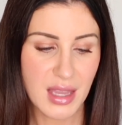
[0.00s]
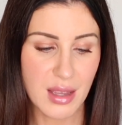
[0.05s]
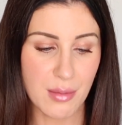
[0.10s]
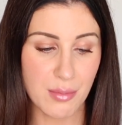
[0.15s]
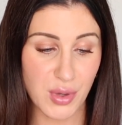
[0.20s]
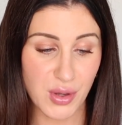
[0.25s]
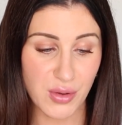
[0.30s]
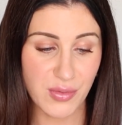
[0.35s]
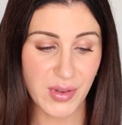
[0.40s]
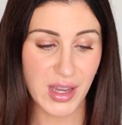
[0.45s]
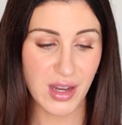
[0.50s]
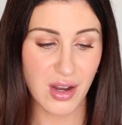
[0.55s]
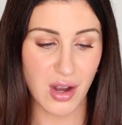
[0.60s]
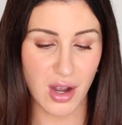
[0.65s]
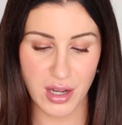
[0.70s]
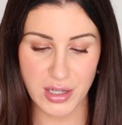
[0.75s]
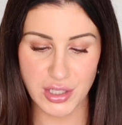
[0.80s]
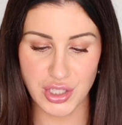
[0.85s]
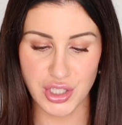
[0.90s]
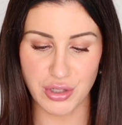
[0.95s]
Moving
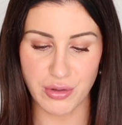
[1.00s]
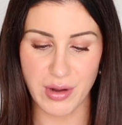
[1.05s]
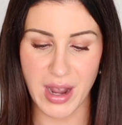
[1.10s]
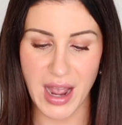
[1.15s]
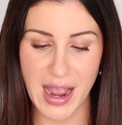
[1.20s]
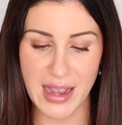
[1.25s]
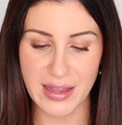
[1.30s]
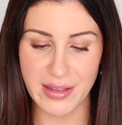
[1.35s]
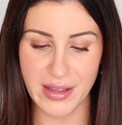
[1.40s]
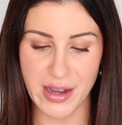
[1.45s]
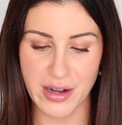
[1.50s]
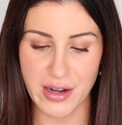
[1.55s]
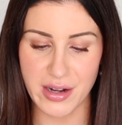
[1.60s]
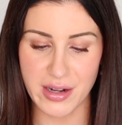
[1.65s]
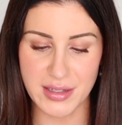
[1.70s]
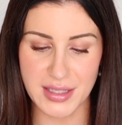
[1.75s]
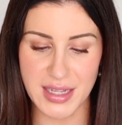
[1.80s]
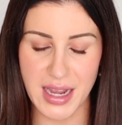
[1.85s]
on to highlighters.